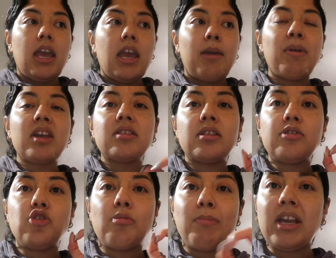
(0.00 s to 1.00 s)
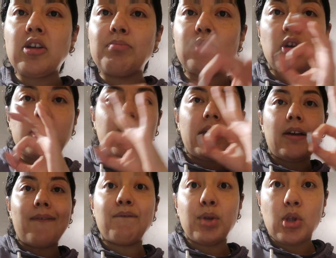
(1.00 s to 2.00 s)
it makes your makeup look like
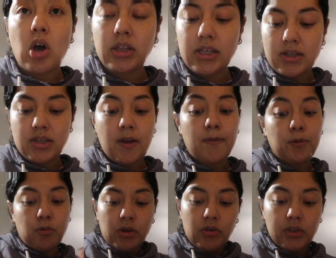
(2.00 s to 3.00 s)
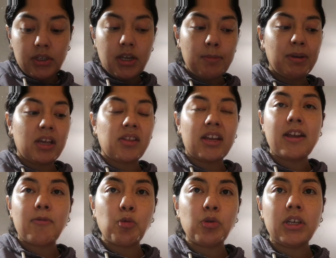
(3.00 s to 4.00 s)
flawless for reals because I
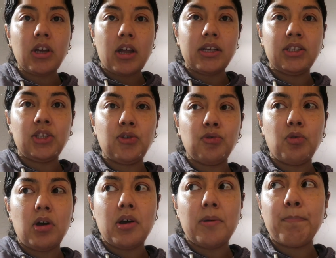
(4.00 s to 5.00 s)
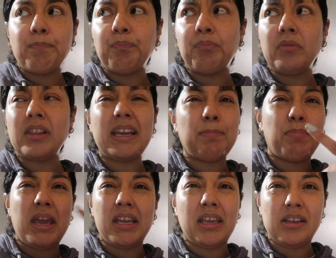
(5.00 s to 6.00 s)
never really got into um, like
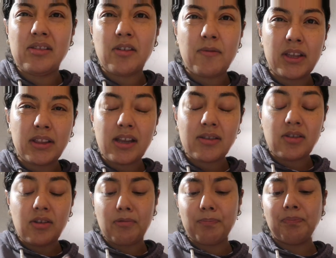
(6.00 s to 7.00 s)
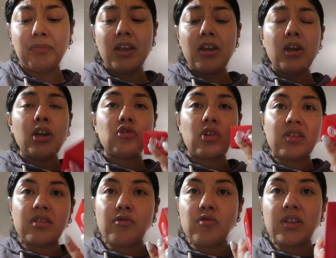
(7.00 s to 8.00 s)
baking and stuff like that. So
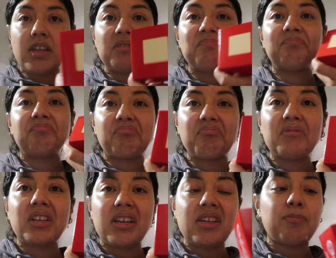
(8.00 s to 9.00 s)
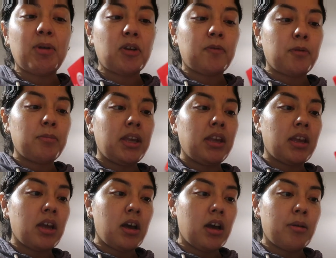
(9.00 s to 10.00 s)
translucent is better for
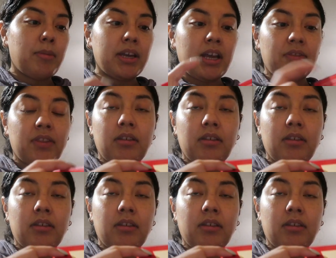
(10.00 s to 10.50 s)
me. Um, I got